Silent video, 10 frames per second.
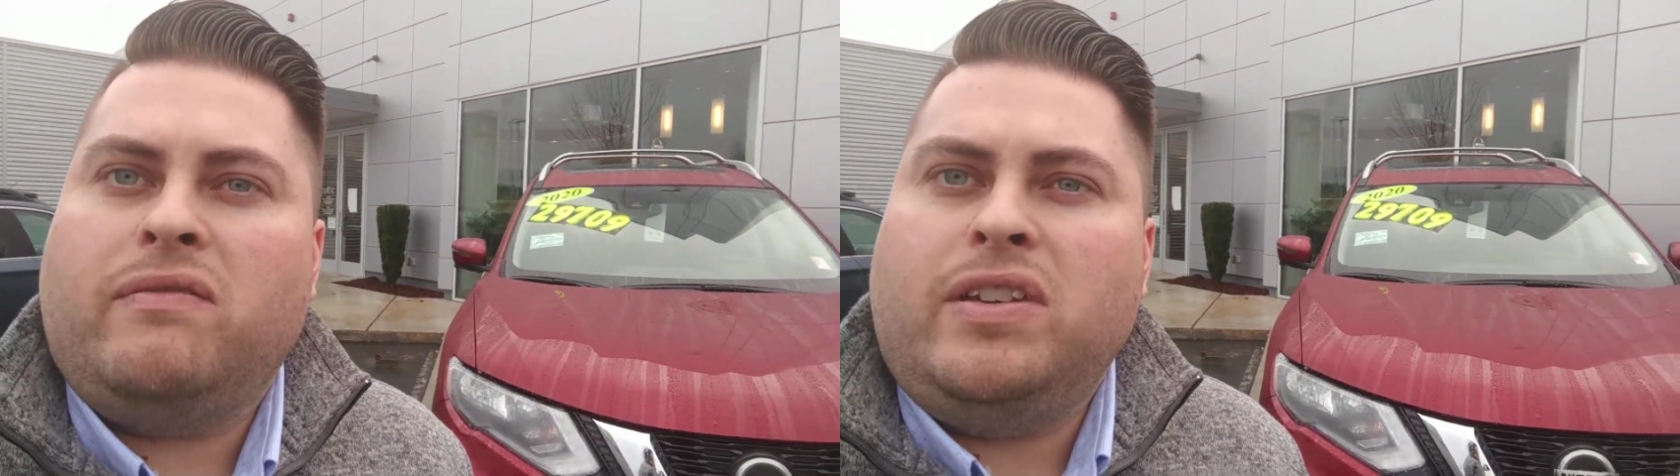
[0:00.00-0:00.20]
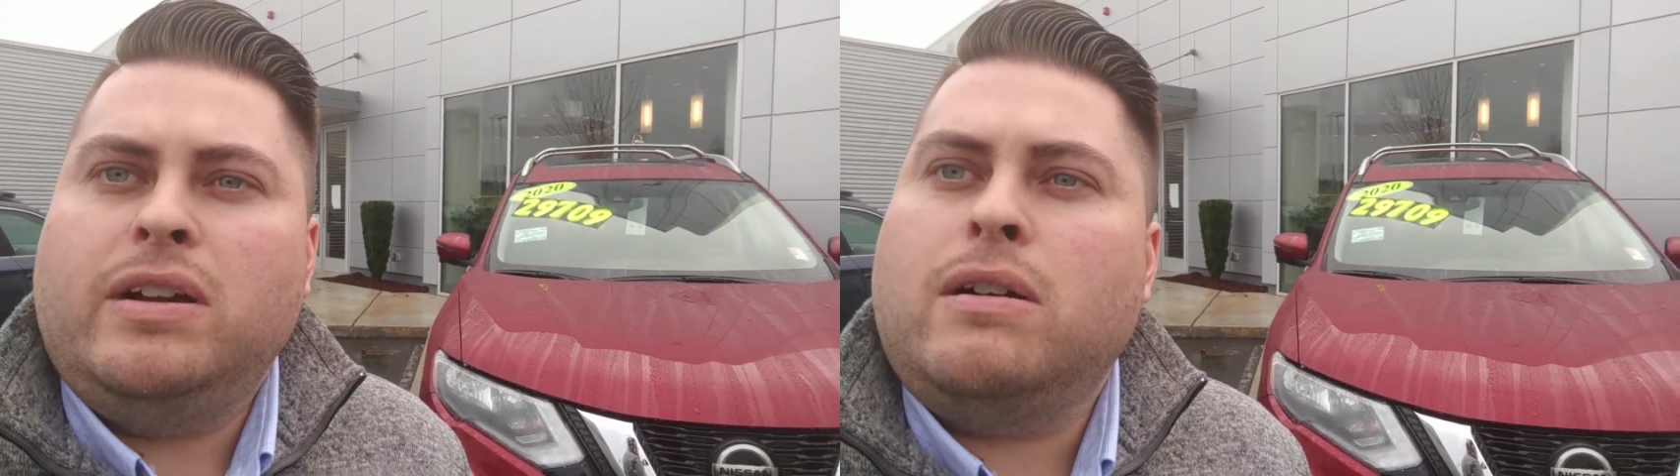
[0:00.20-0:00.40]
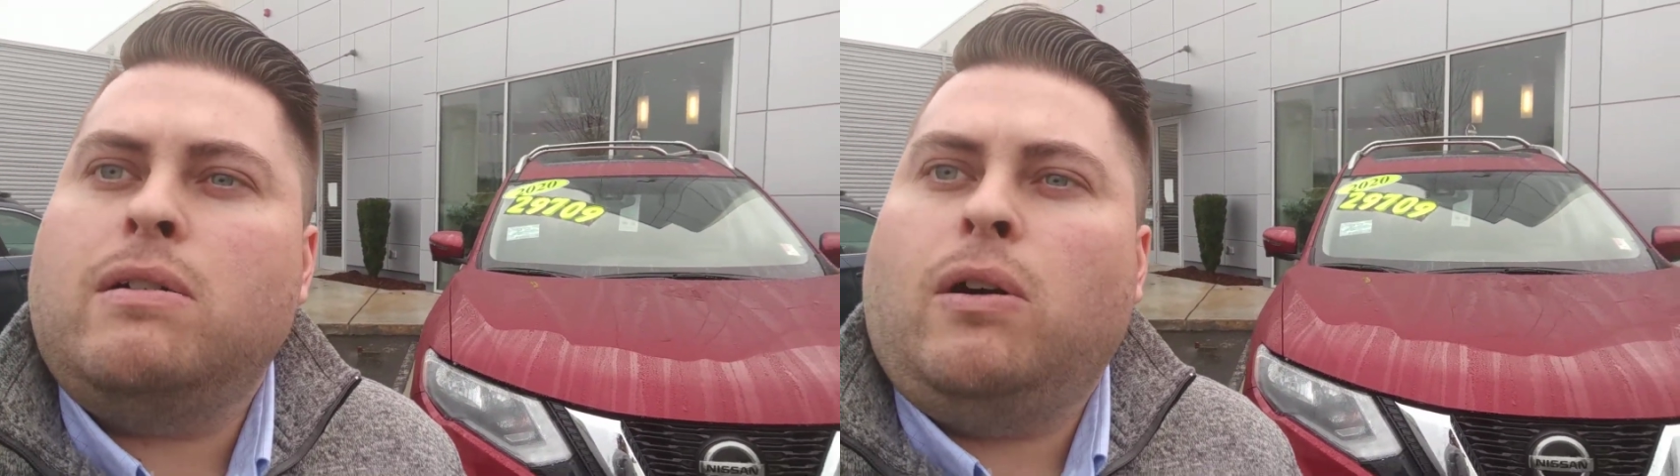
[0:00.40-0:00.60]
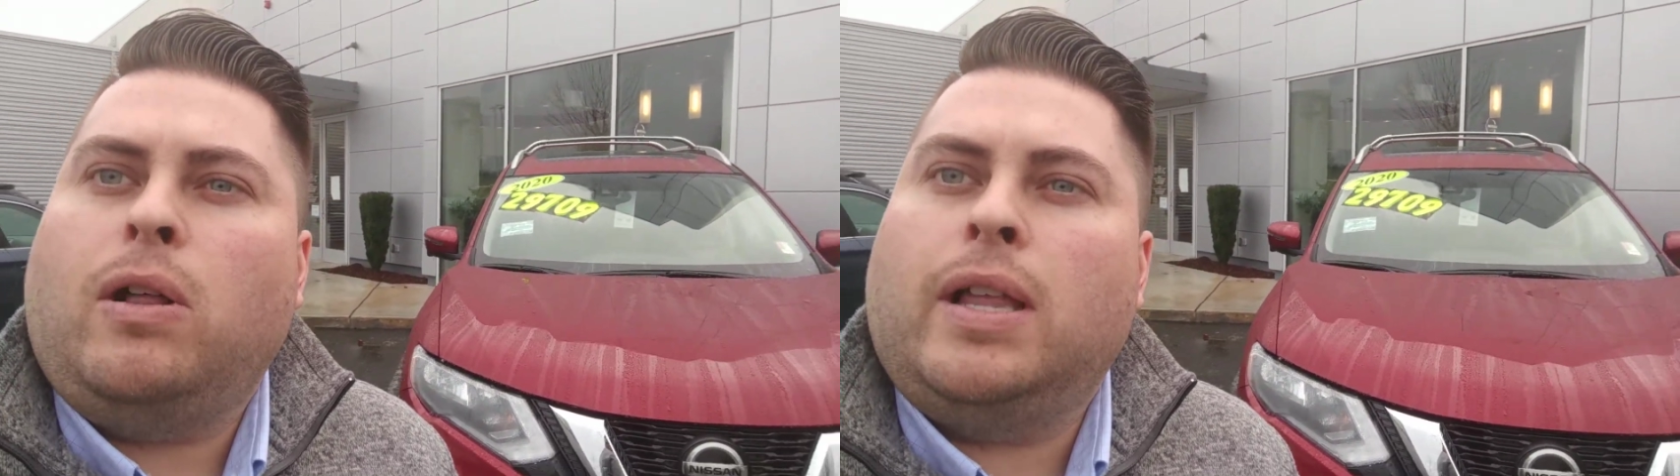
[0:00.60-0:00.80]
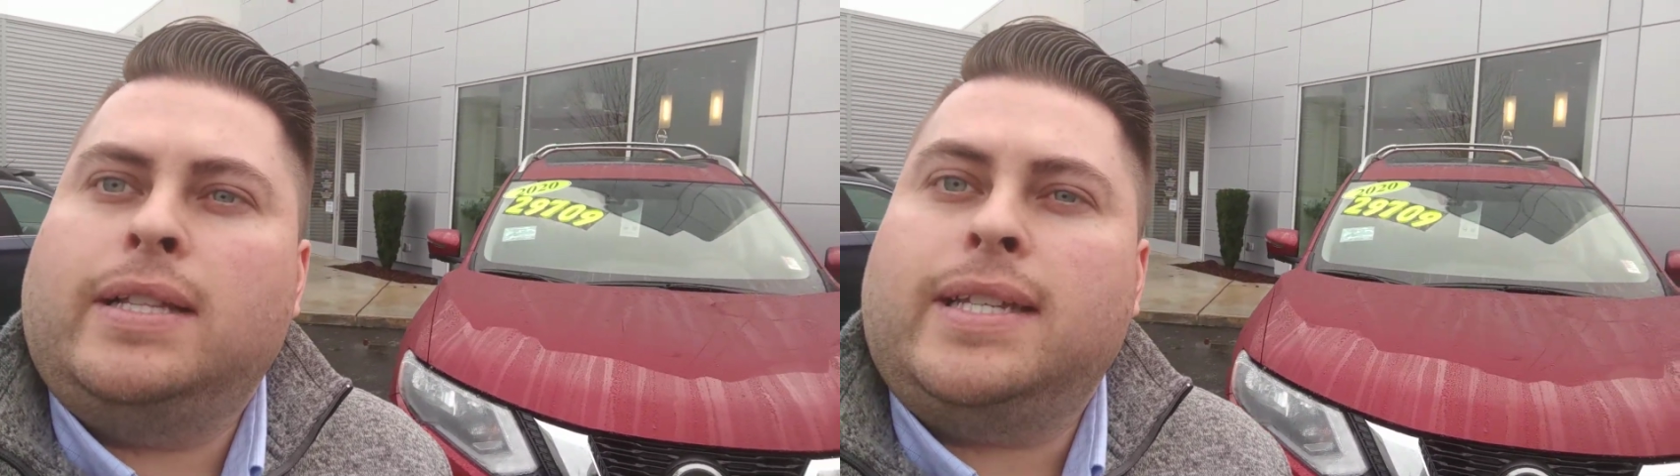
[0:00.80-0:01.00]

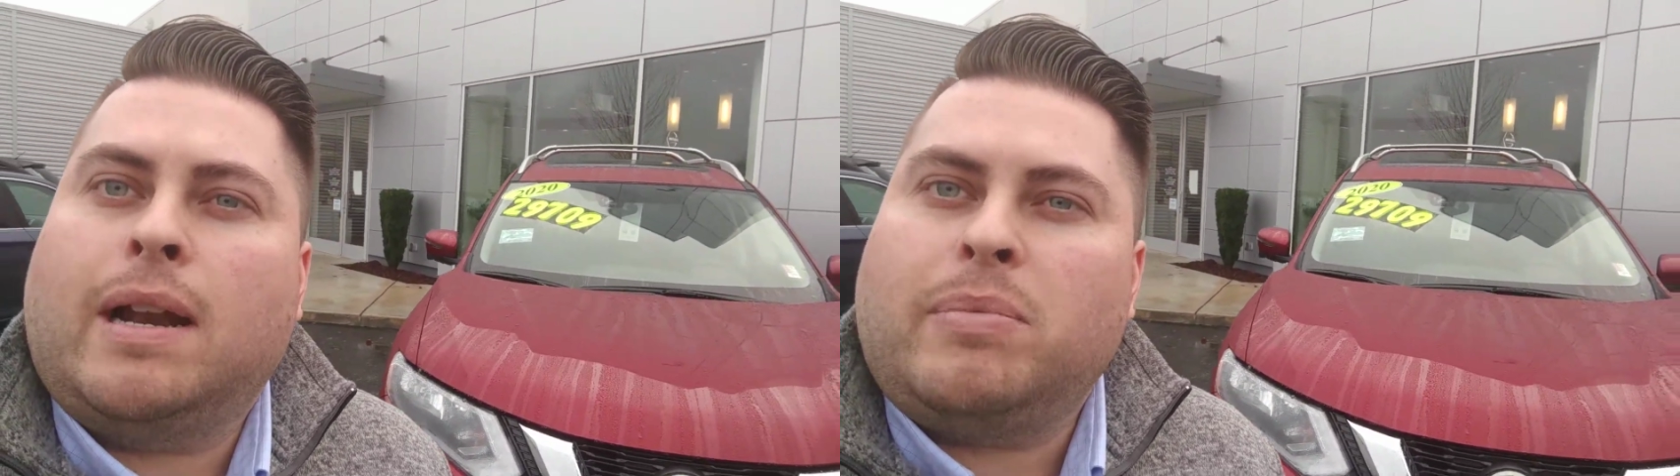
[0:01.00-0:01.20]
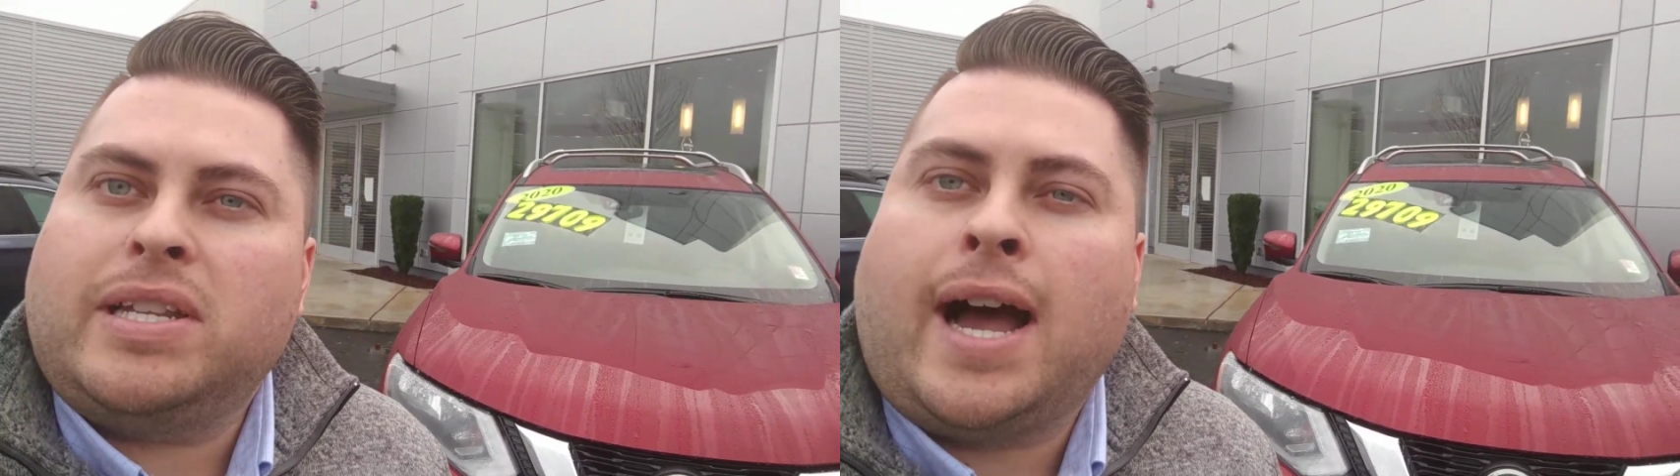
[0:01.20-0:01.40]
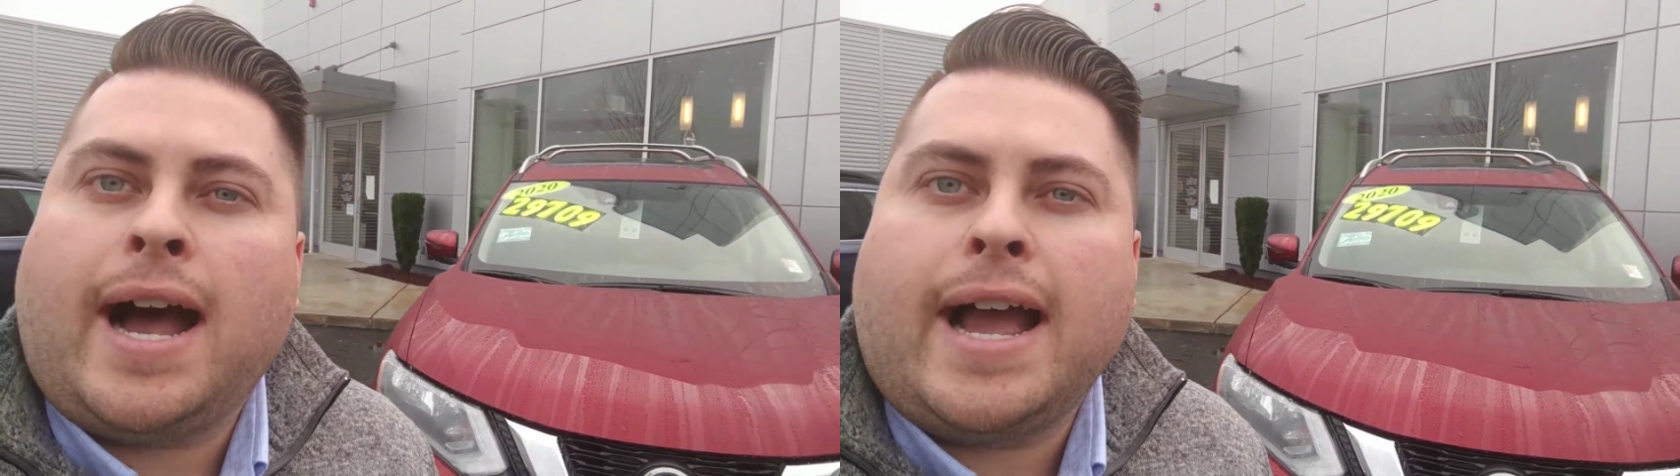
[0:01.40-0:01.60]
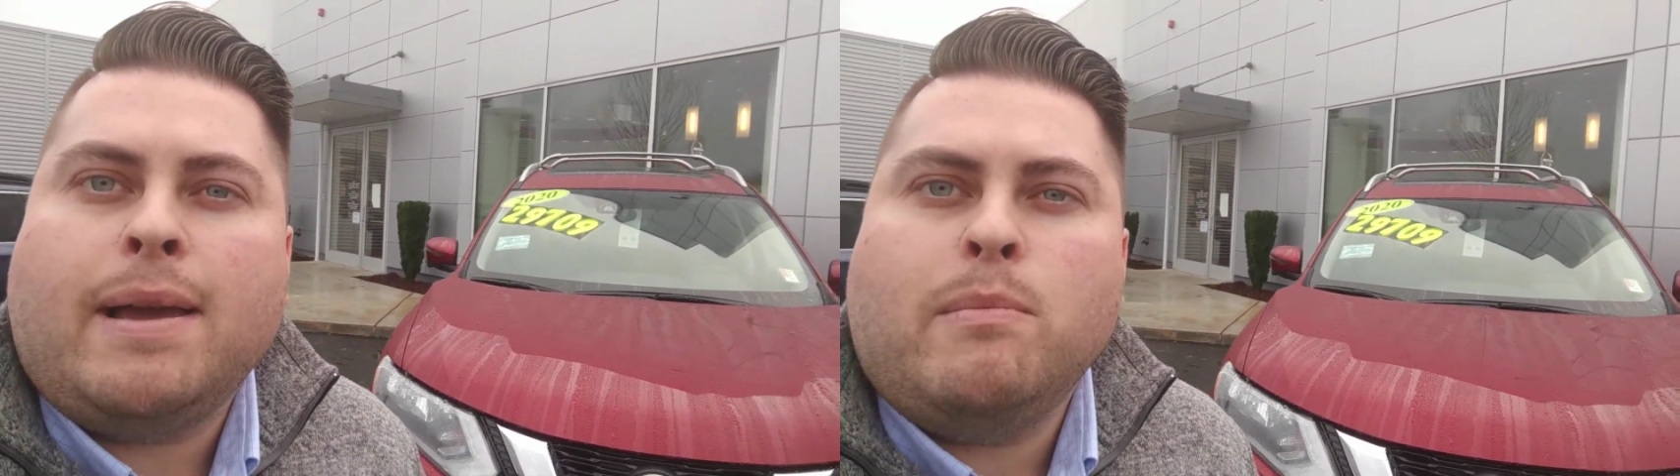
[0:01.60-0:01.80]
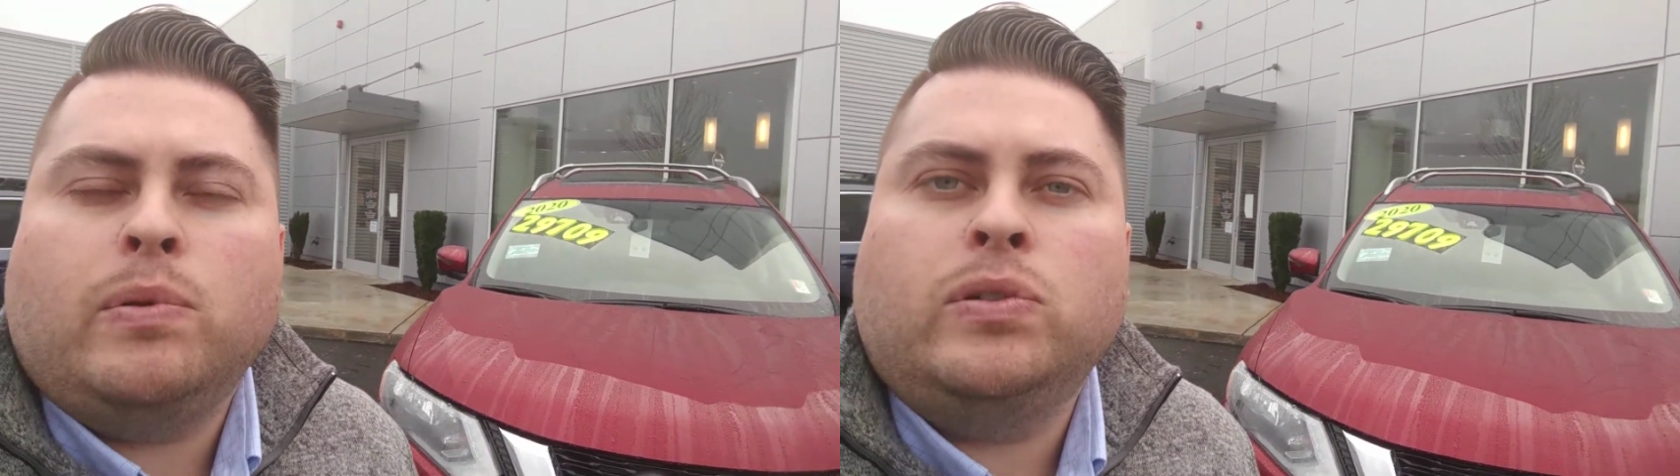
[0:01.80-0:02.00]
vehicle and set up a
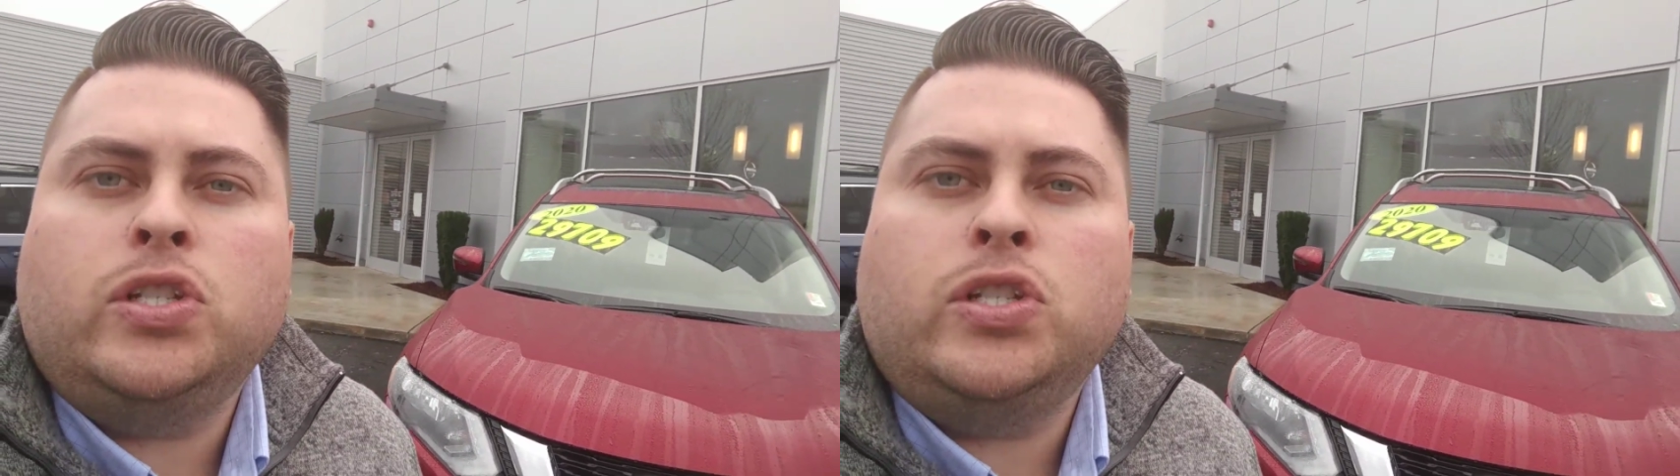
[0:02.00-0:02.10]
time